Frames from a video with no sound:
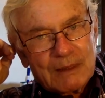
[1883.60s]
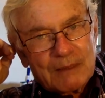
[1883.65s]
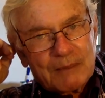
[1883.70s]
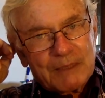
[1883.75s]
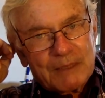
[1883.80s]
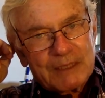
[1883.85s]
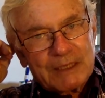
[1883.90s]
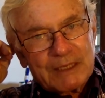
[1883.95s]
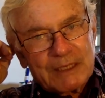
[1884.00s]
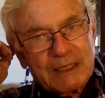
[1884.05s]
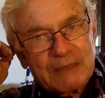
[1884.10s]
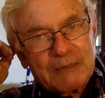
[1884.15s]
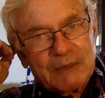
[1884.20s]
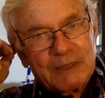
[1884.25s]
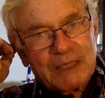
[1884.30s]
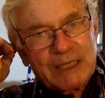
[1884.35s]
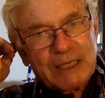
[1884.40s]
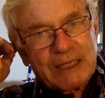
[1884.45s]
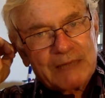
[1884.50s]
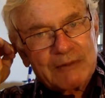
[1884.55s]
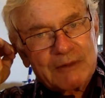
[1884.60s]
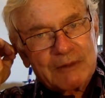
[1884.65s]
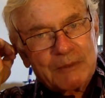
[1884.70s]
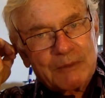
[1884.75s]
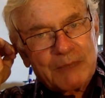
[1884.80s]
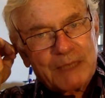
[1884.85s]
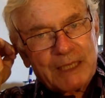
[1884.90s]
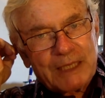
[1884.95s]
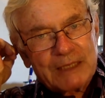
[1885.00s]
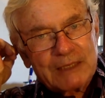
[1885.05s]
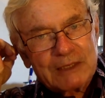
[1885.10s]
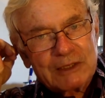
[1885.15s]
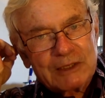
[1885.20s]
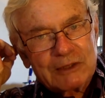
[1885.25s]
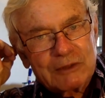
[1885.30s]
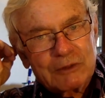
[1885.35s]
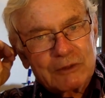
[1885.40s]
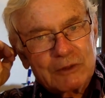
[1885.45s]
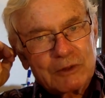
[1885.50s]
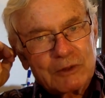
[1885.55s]
But then it would have to pass
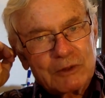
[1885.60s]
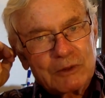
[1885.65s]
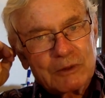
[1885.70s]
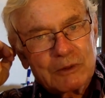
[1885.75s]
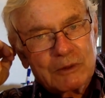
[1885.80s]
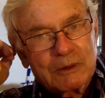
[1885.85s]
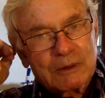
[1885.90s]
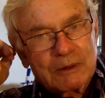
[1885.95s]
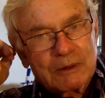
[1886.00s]
through